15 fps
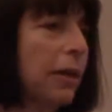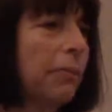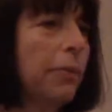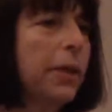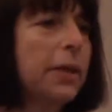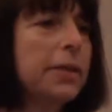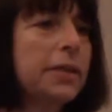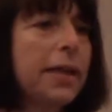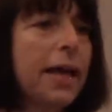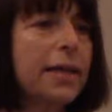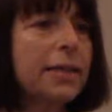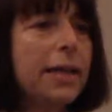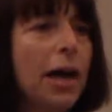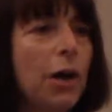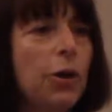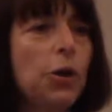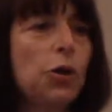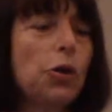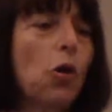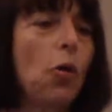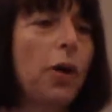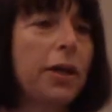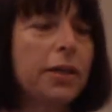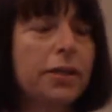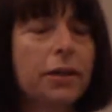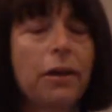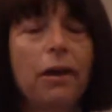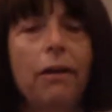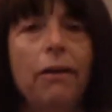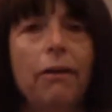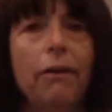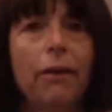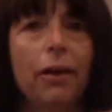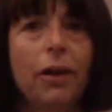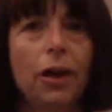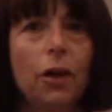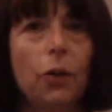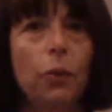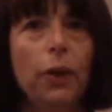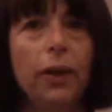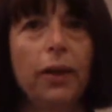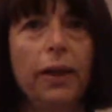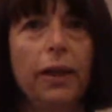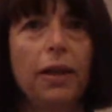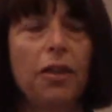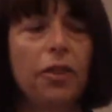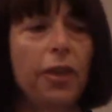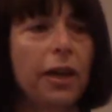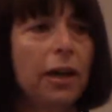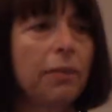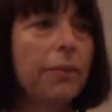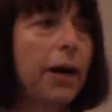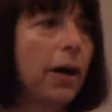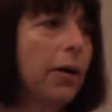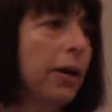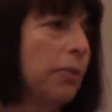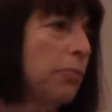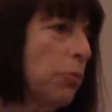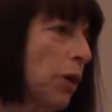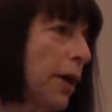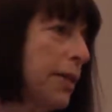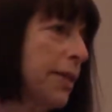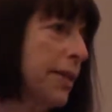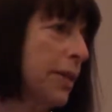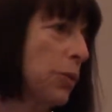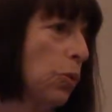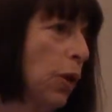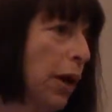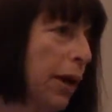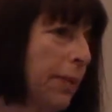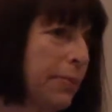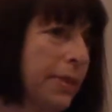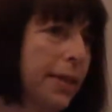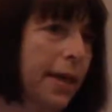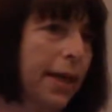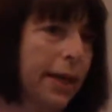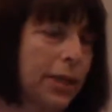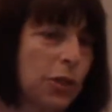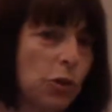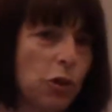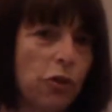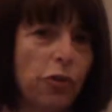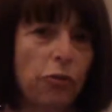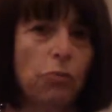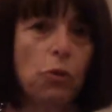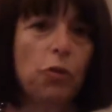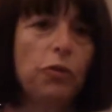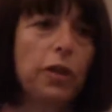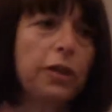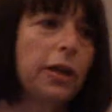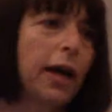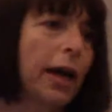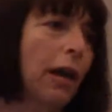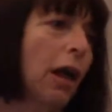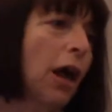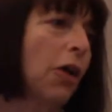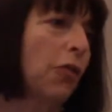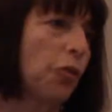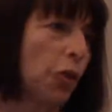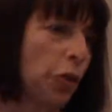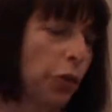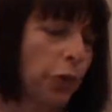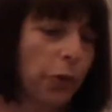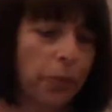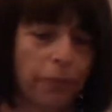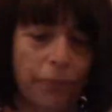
because that's how you're going to really think about and process what I'm saying and sort of move the dialogue further.